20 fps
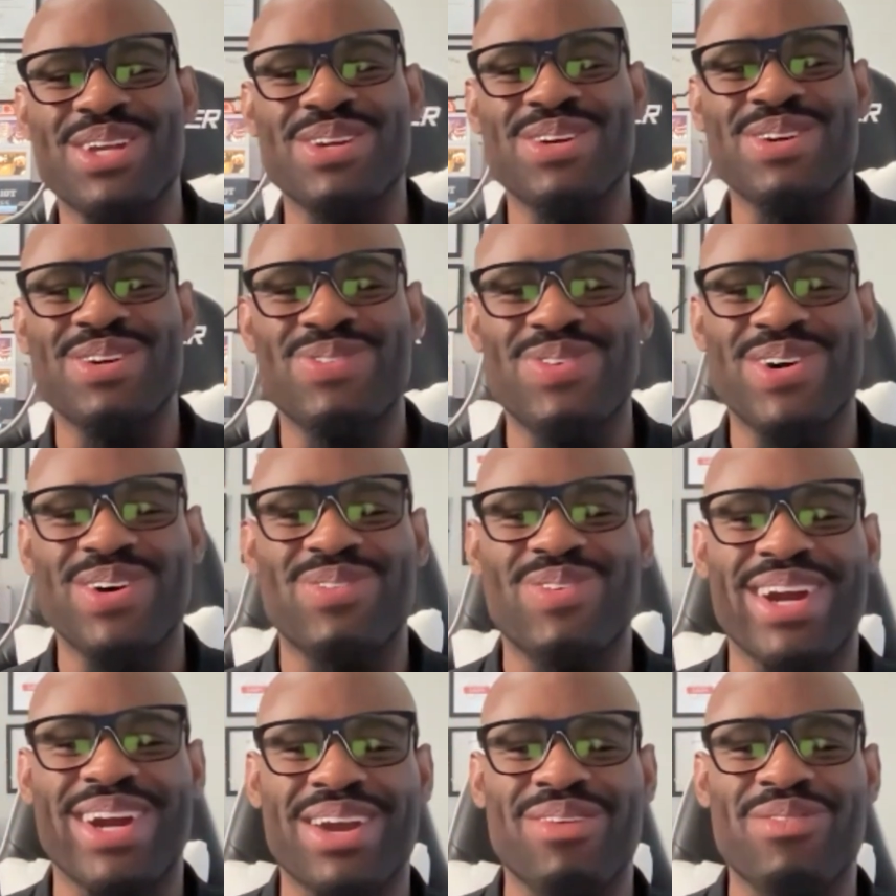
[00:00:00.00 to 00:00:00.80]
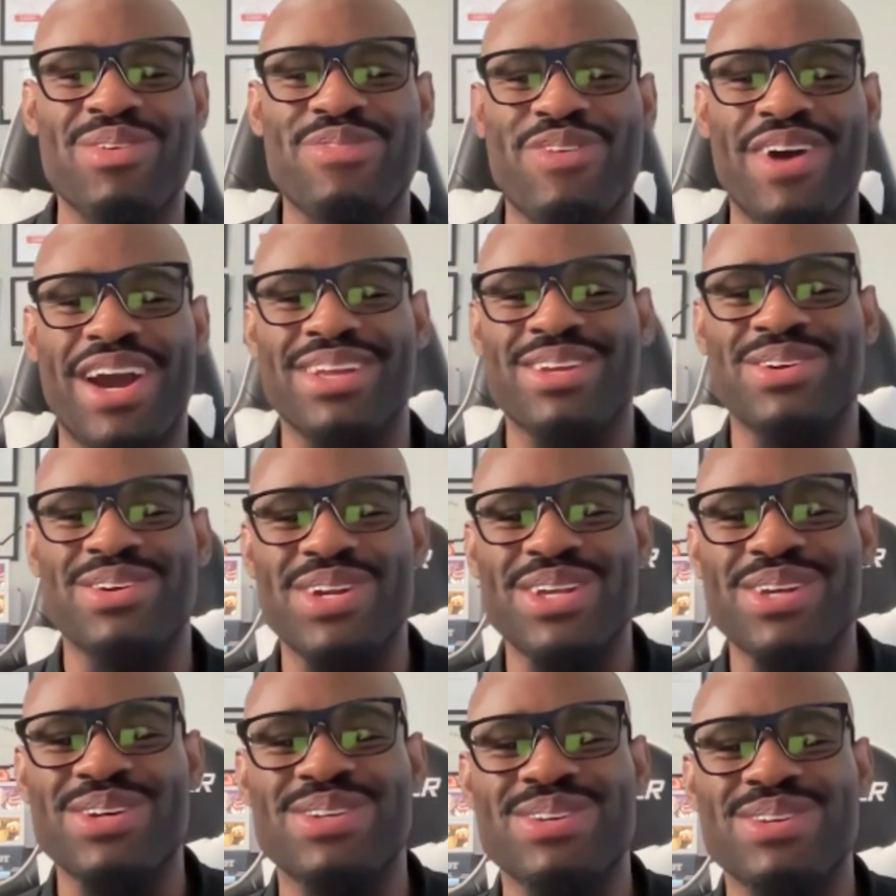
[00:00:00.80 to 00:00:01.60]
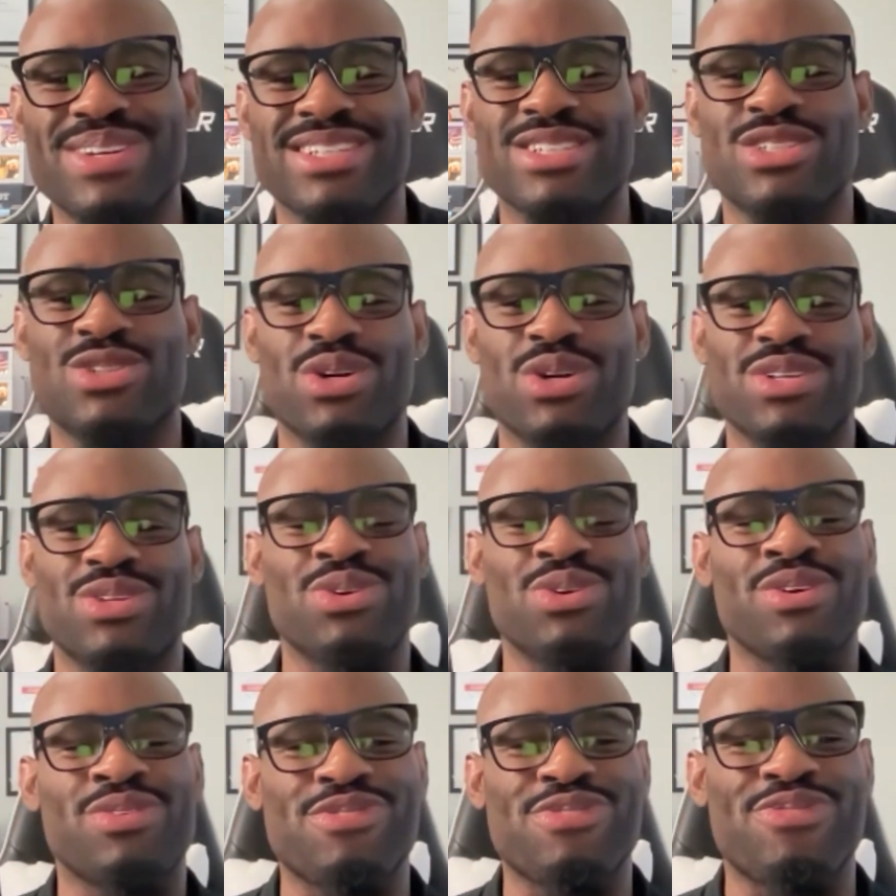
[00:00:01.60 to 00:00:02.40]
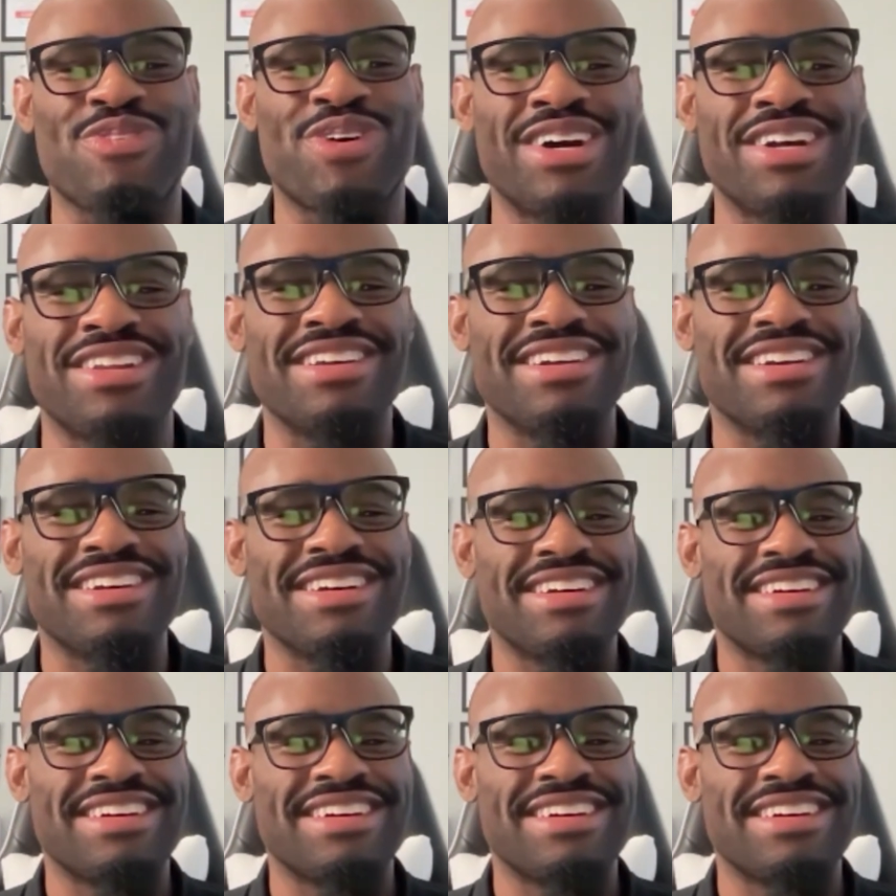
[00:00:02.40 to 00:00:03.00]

do you where can we find you? What do you enjoy doing for fun?